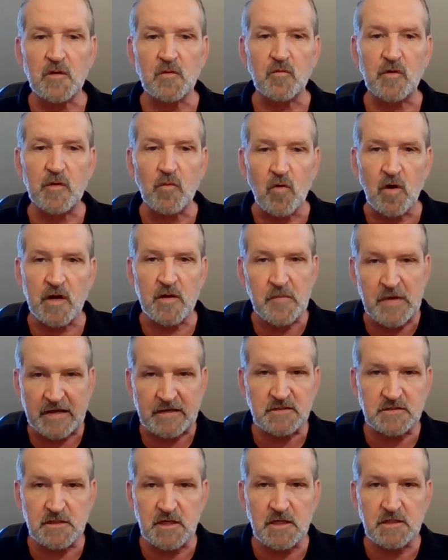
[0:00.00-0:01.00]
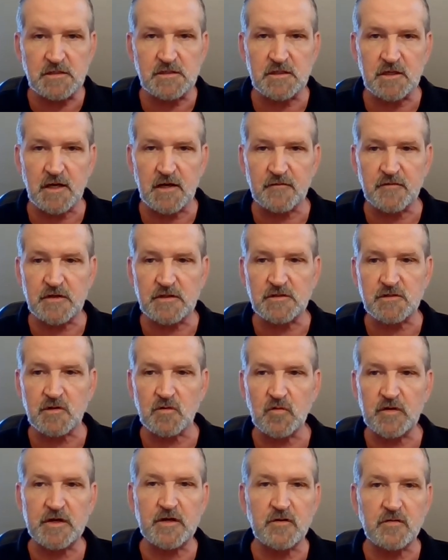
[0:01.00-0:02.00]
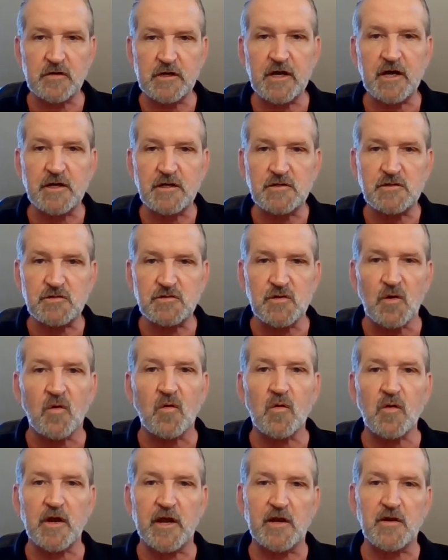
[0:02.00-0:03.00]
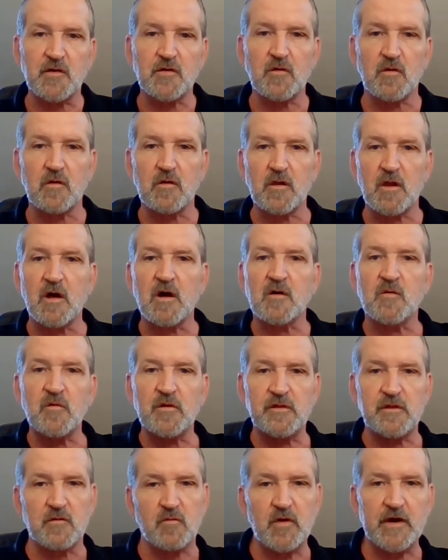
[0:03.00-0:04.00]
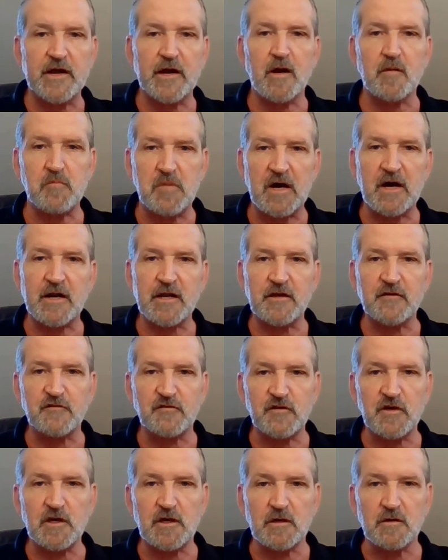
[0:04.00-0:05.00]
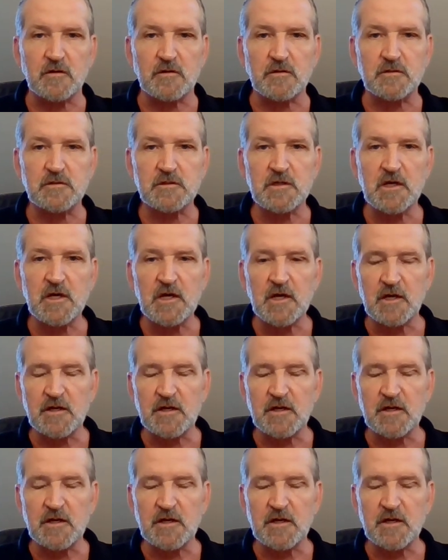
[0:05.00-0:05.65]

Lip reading: we want to make sense of it, so we create a story to go along with the way our body feels.